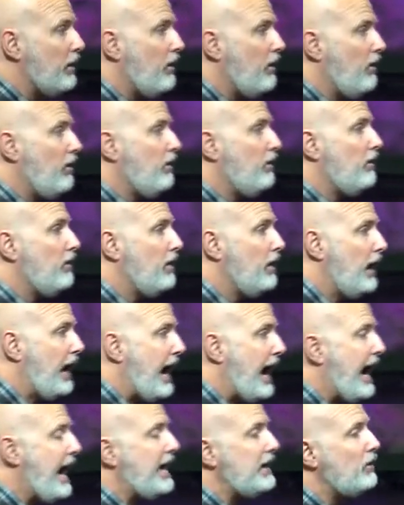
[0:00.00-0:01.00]
it all.
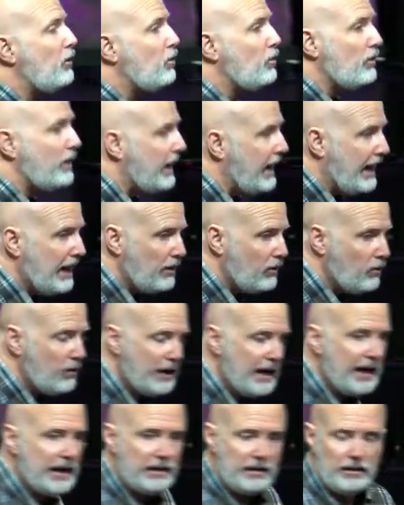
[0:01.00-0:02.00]
I don't, I
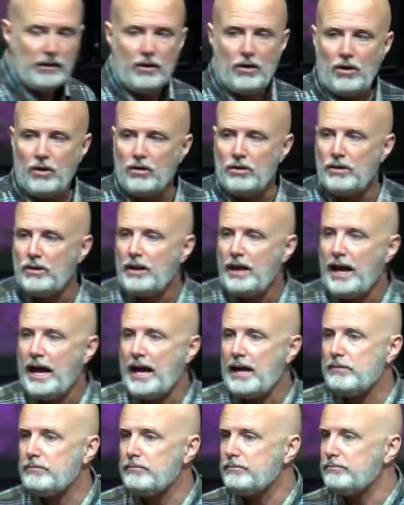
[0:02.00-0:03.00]
don't got it all.
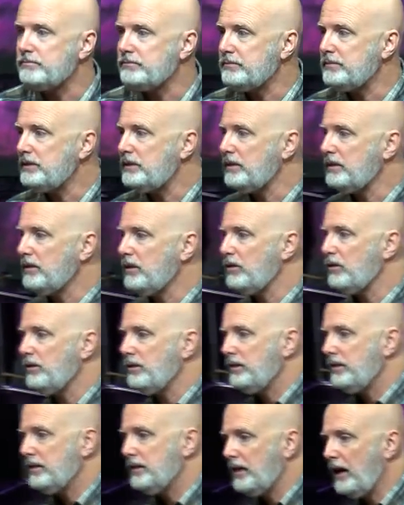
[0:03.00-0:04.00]
I'm, you
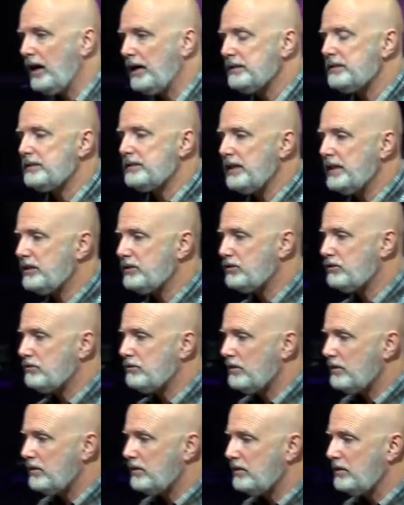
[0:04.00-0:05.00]
know, God says,
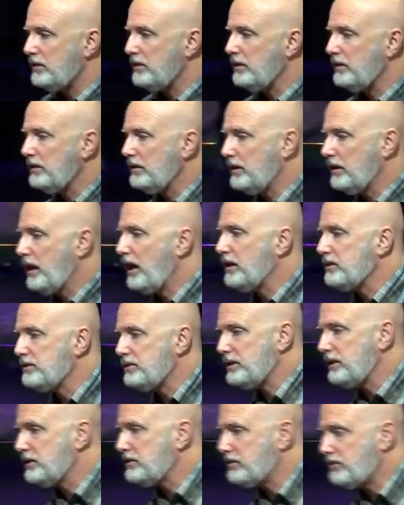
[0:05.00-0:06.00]
God
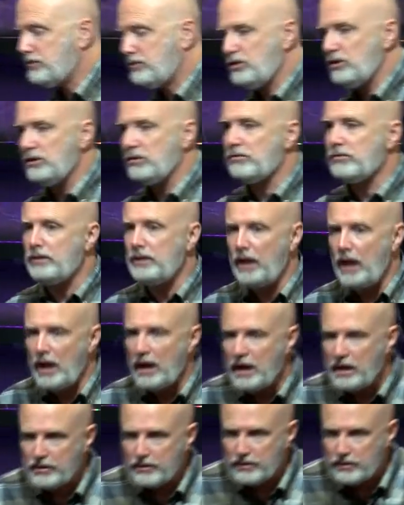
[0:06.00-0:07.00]
says, Children,
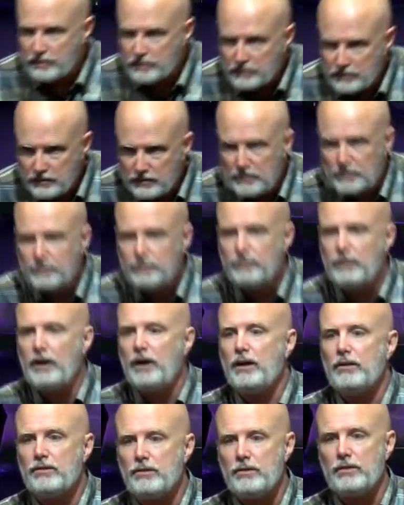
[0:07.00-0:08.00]
honor your
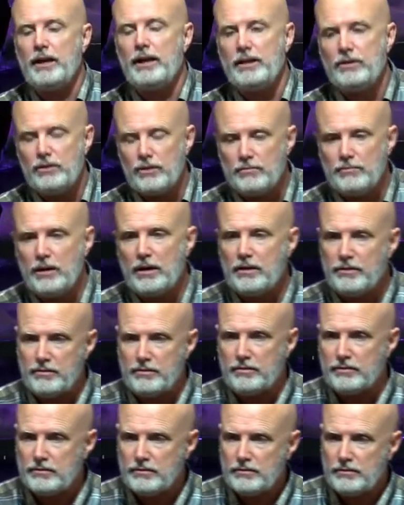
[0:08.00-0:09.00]
father and your
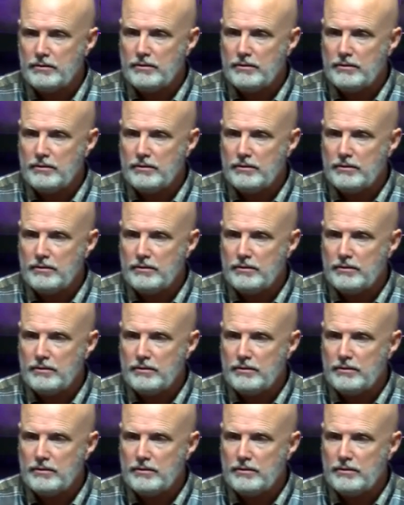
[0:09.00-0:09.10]
mother,